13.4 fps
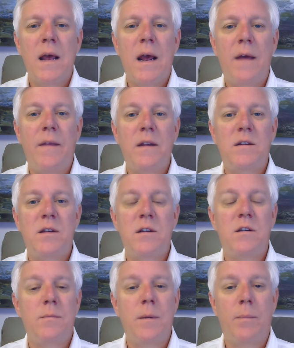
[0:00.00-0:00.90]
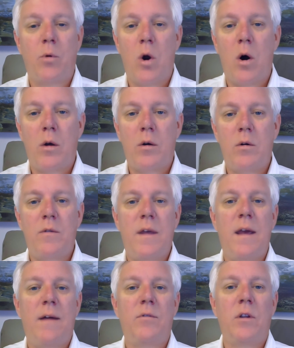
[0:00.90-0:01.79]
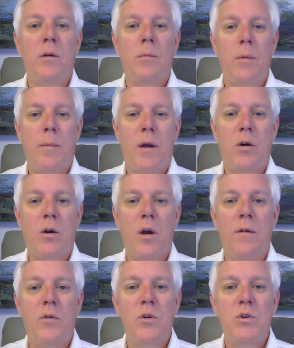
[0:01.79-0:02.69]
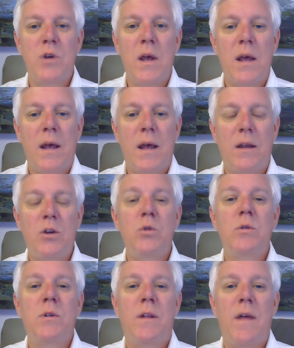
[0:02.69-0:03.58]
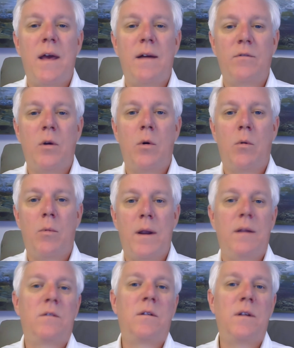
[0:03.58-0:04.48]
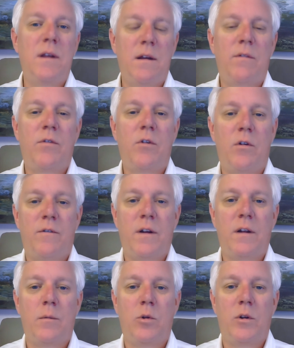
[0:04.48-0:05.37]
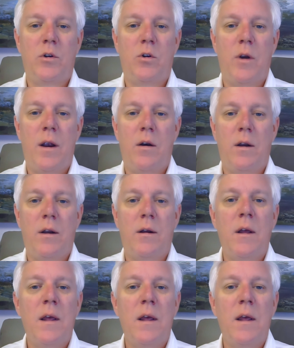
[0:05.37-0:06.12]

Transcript: and they tend to be broader, they have a little bit better coverage, and usually they have lower rates if they're available in your area.